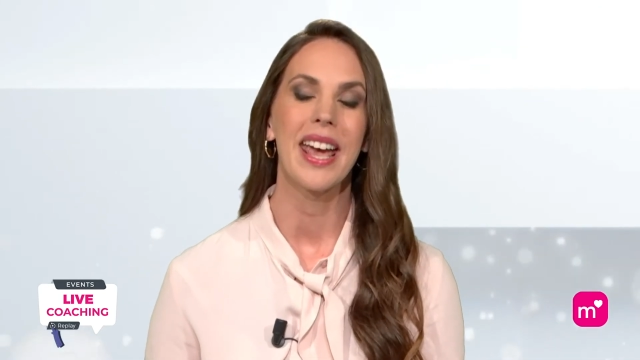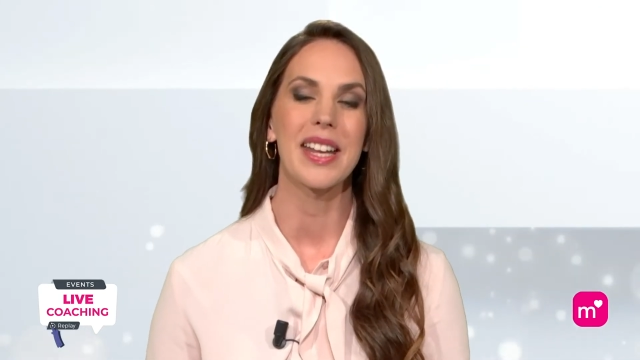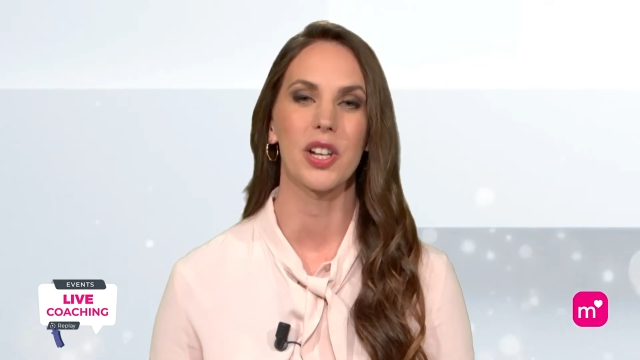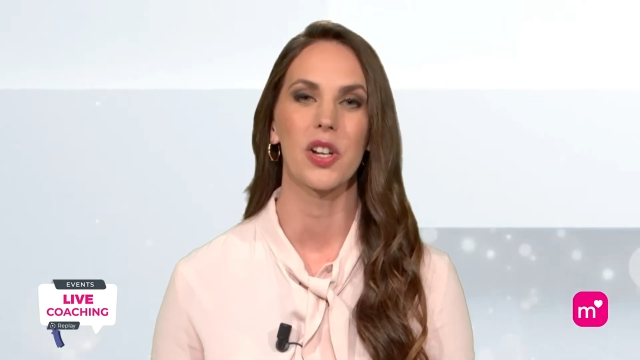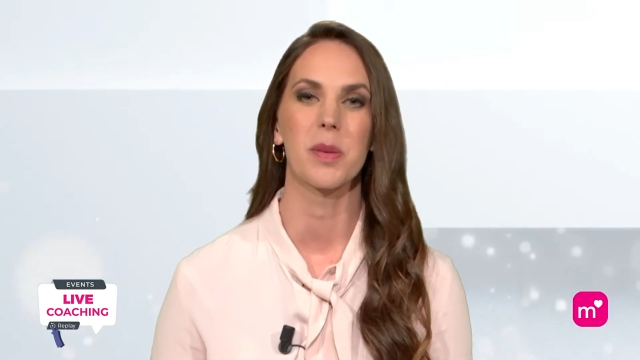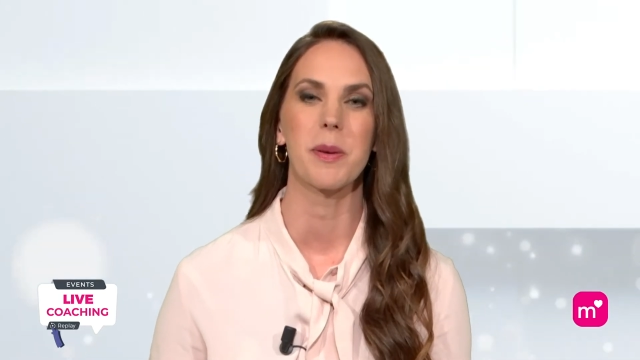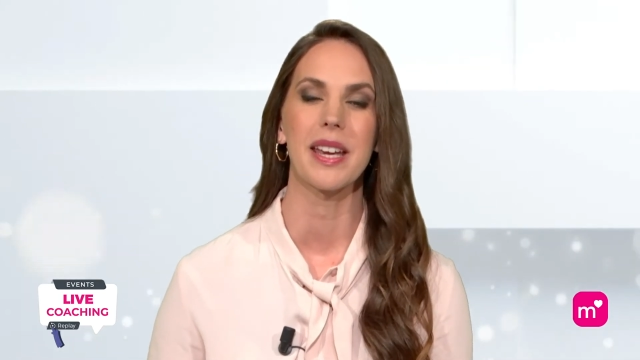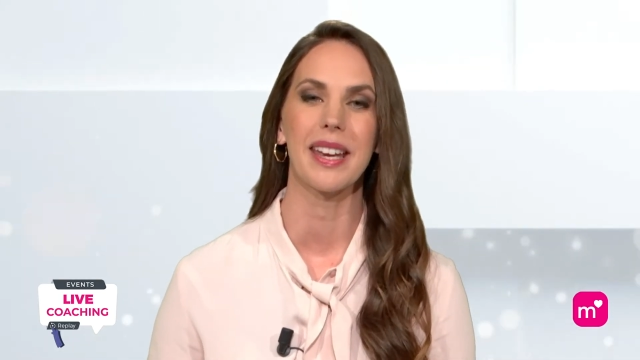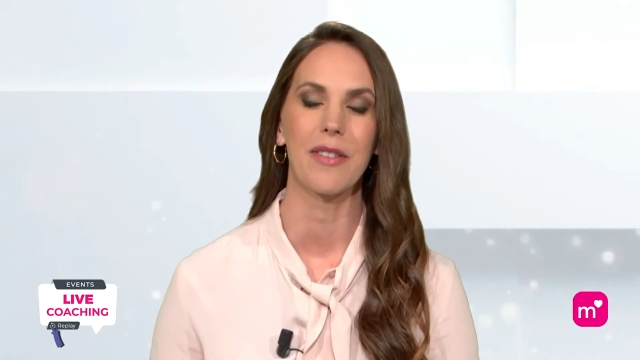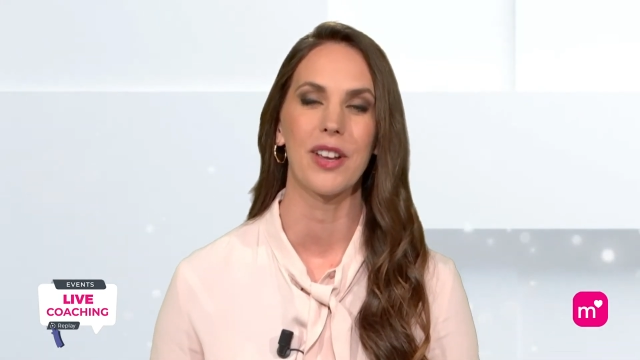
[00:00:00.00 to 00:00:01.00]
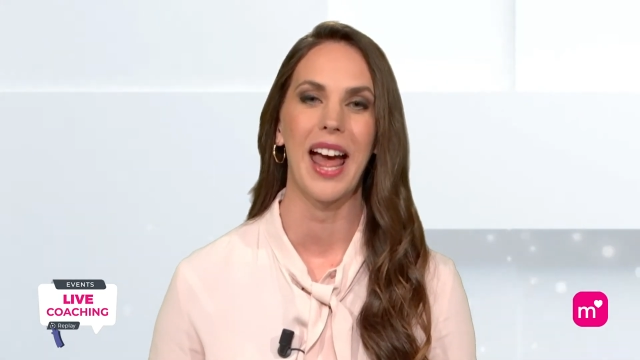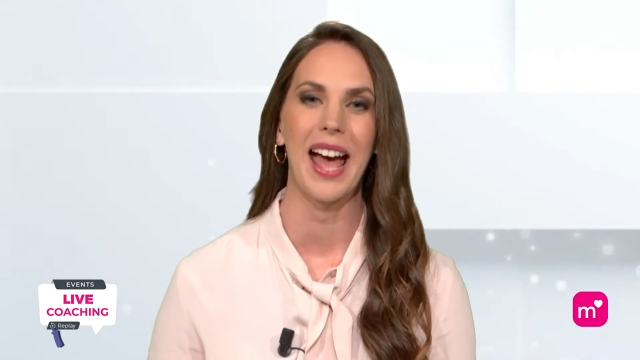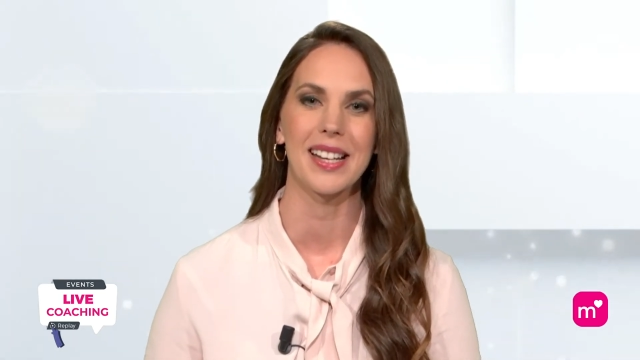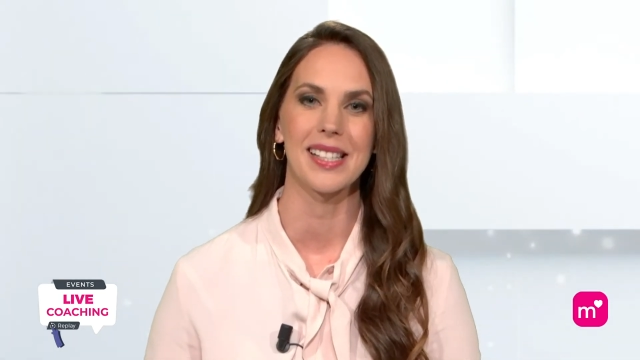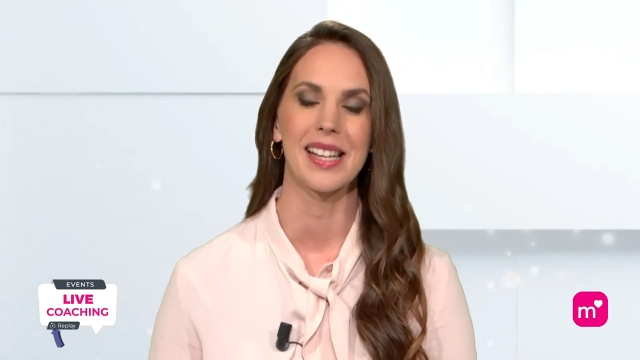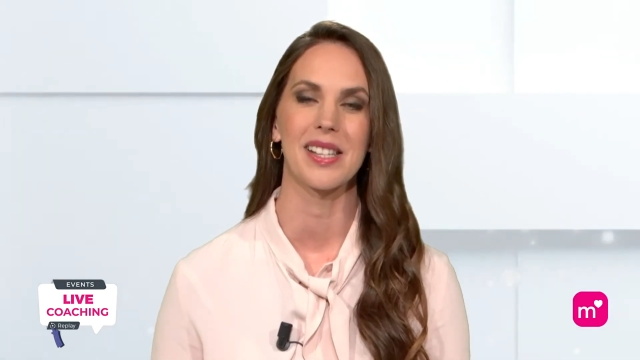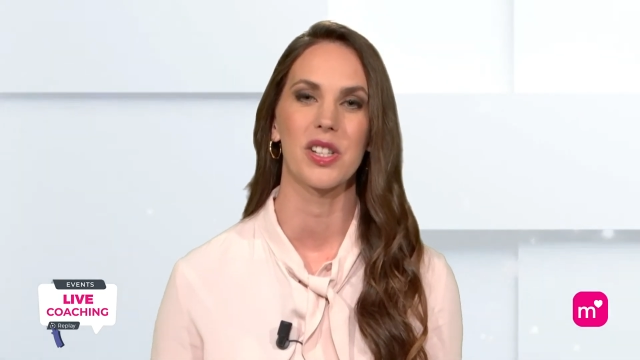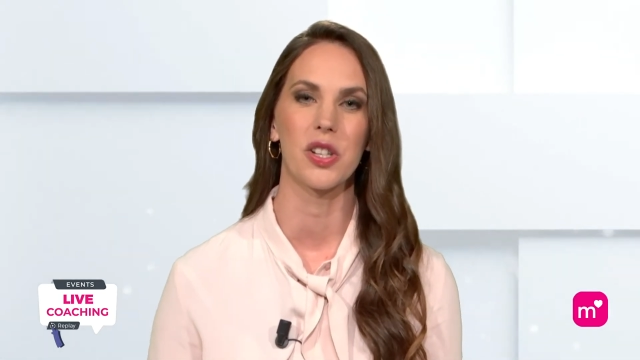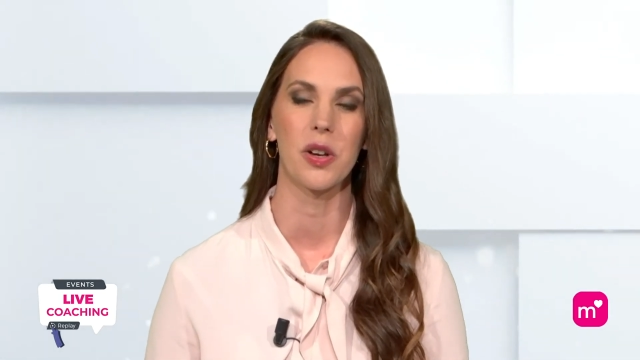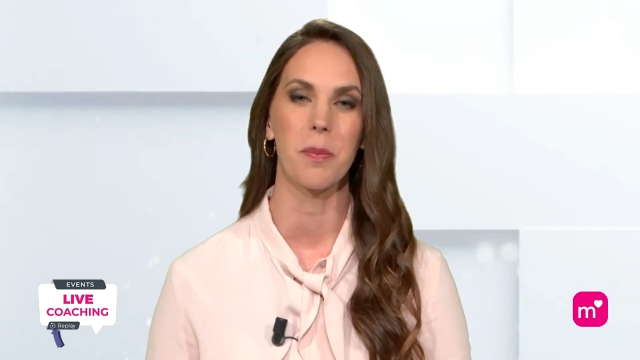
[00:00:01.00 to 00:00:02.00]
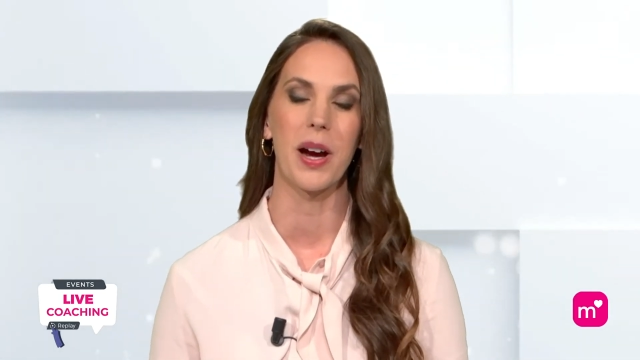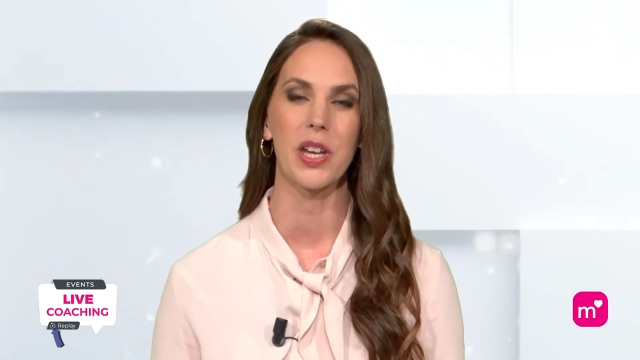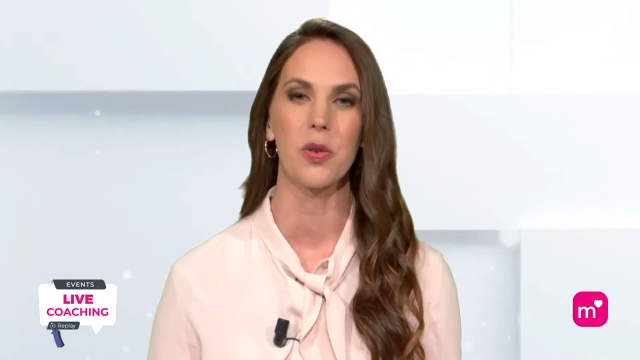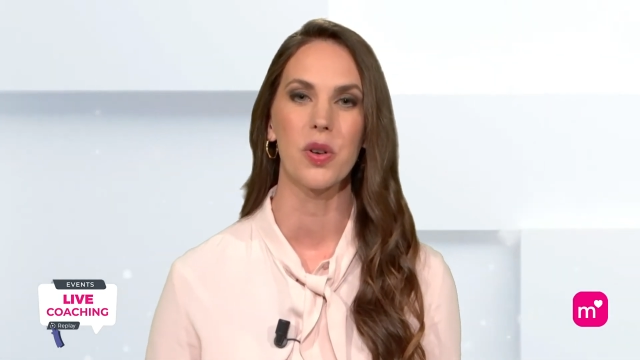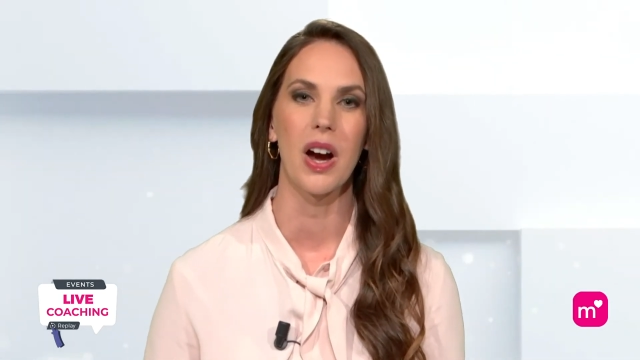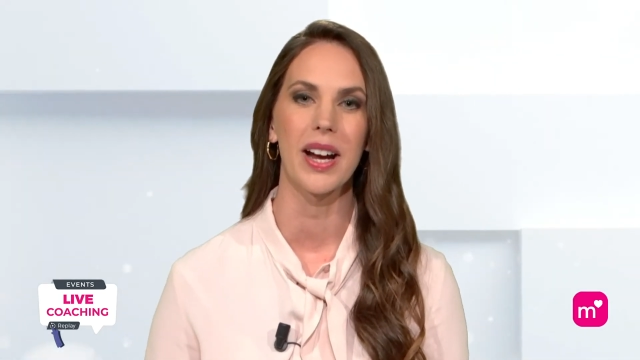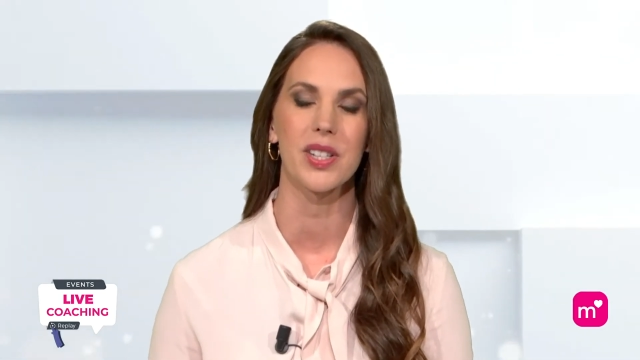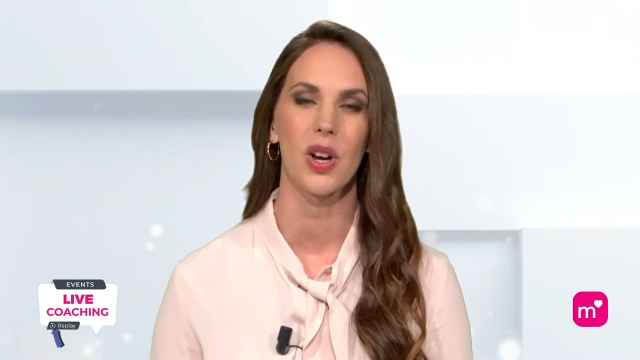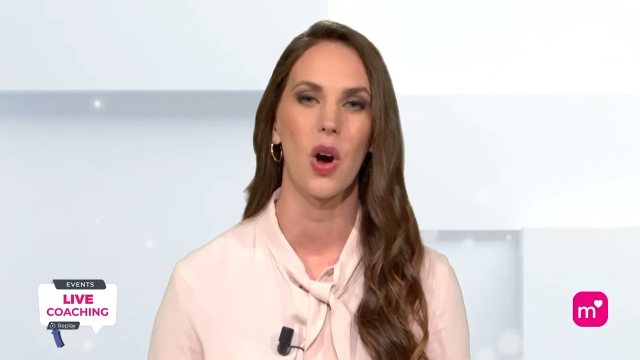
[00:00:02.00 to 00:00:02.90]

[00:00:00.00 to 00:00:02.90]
is going to be given access to my Unite